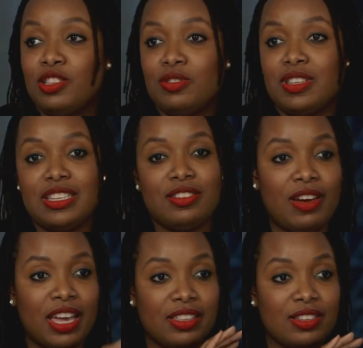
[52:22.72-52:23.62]
I'll do this. So
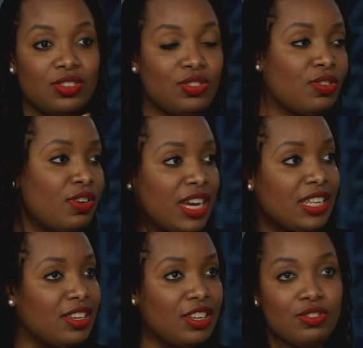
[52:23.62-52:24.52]
I
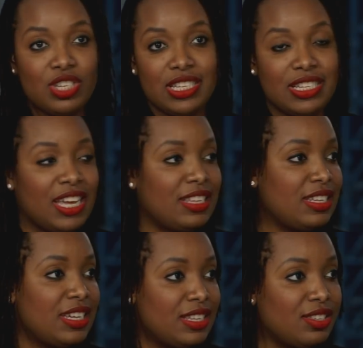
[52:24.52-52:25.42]
destroyed,
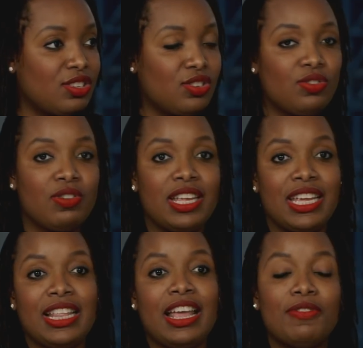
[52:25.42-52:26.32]
GCSEs, destroyed
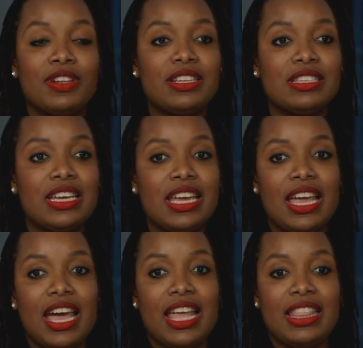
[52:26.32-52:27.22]
A levels.
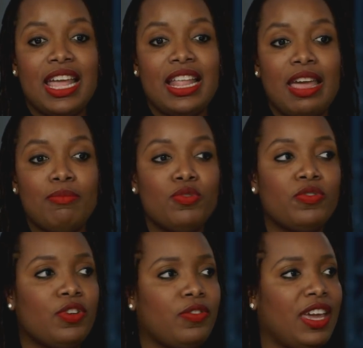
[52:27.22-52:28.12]
And then I
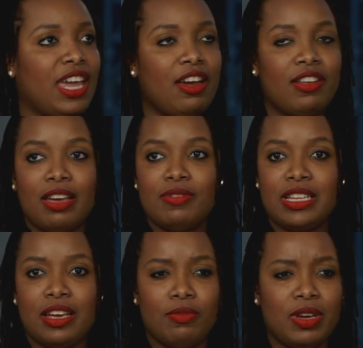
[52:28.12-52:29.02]
moved over here, and I
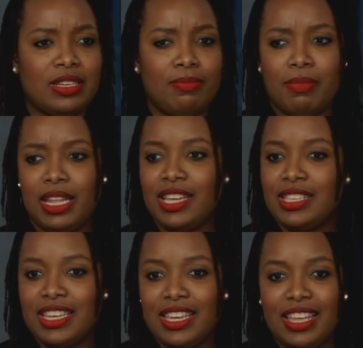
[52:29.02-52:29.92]
was like, wait a
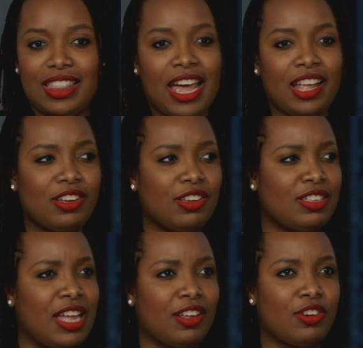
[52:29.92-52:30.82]
minute,
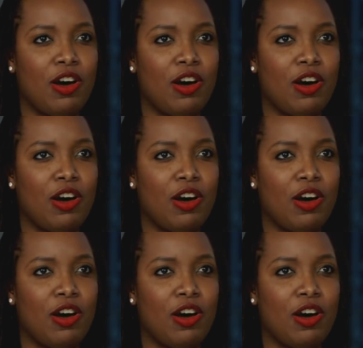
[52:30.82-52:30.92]
that